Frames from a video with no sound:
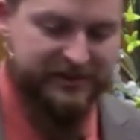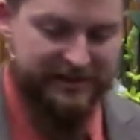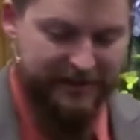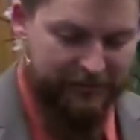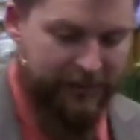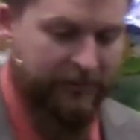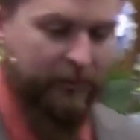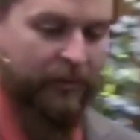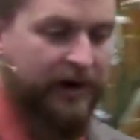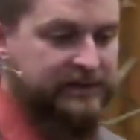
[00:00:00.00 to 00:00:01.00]
didn't come up
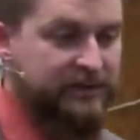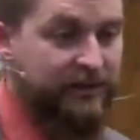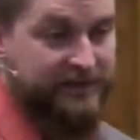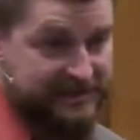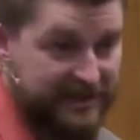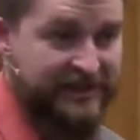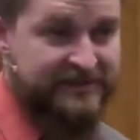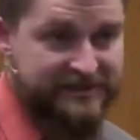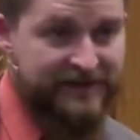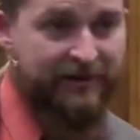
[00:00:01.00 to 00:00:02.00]
and walk to us and
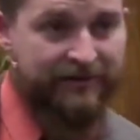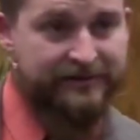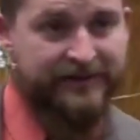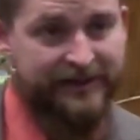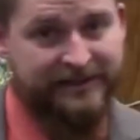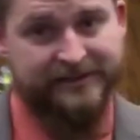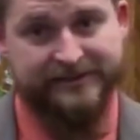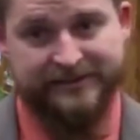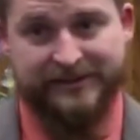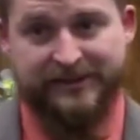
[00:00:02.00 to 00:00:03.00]
ask us how our day is,